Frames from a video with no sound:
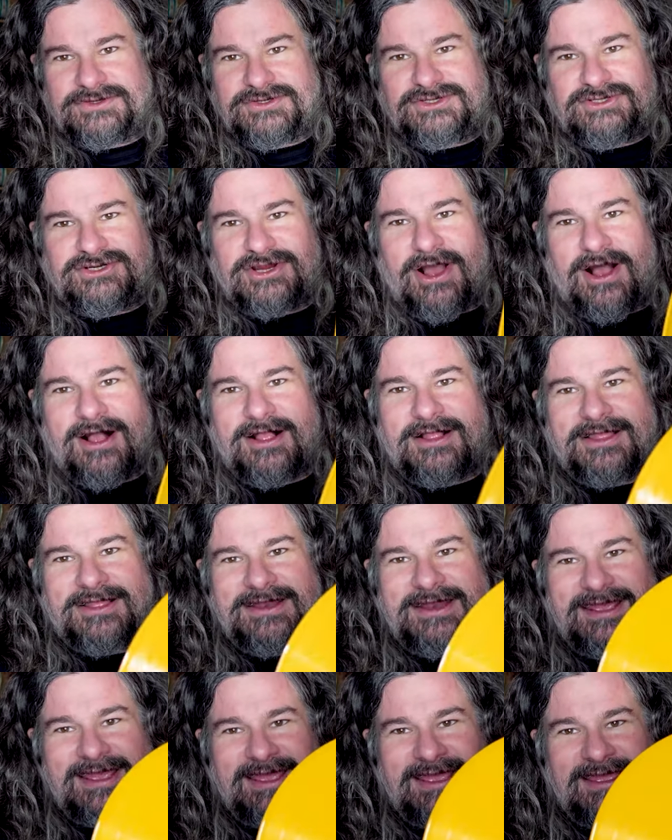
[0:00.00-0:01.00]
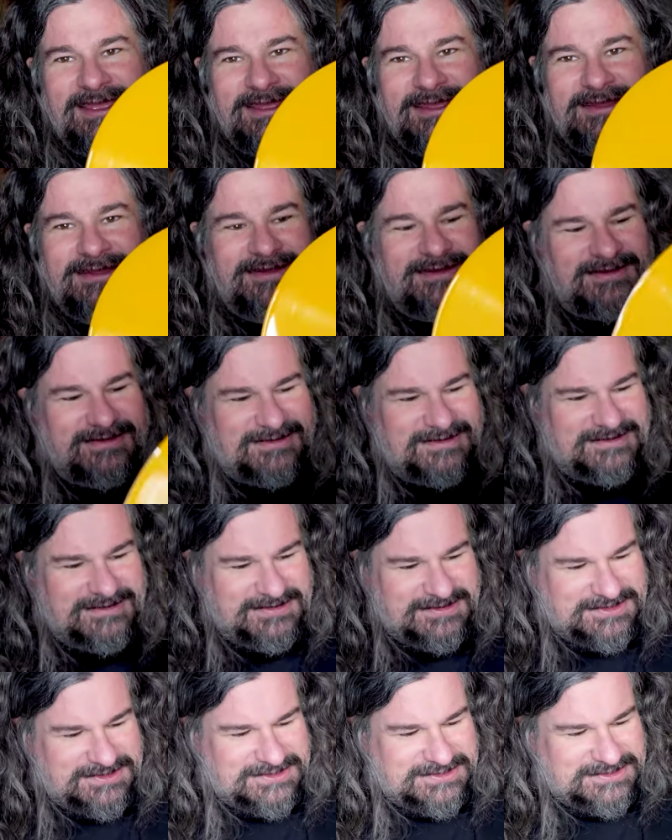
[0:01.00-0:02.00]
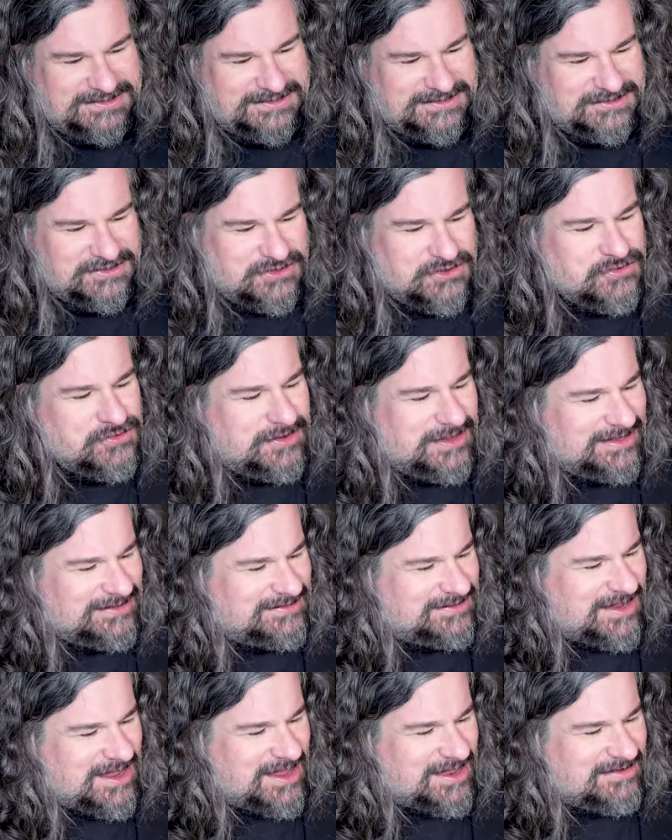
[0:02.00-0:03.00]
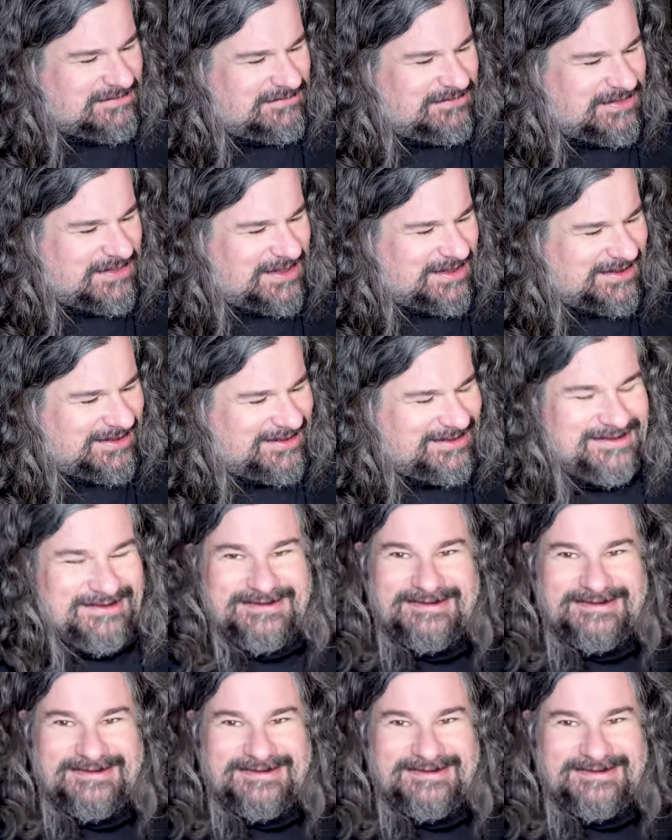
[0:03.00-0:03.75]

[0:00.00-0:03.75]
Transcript: chocolatey, nougat kind of thing.